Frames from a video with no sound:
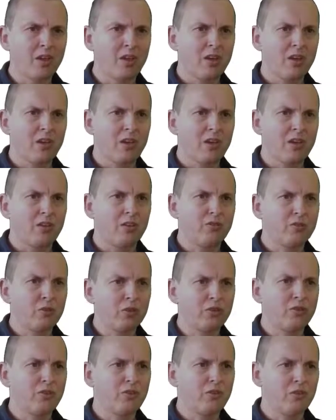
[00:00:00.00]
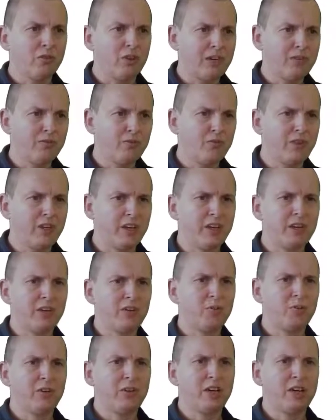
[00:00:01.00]
Of course, you have to take
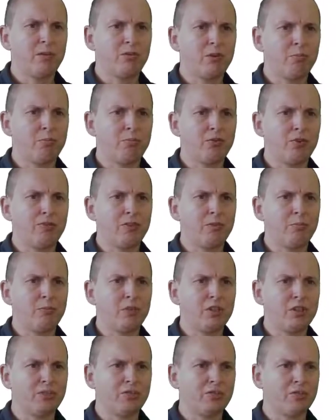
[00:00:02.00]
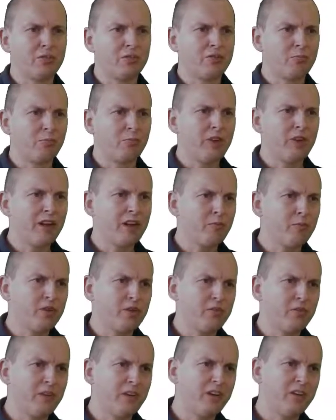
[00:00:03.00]
into account a profit margin for a supplier,
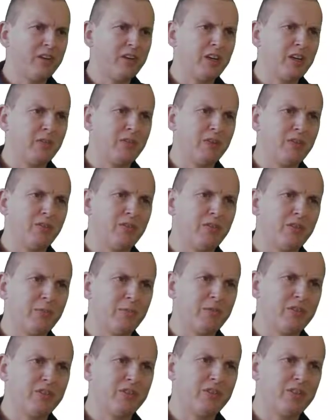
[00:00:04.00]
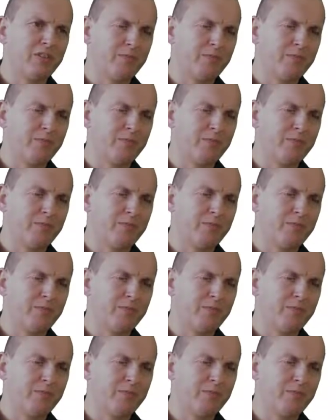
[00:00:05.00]
which we here count at 30%.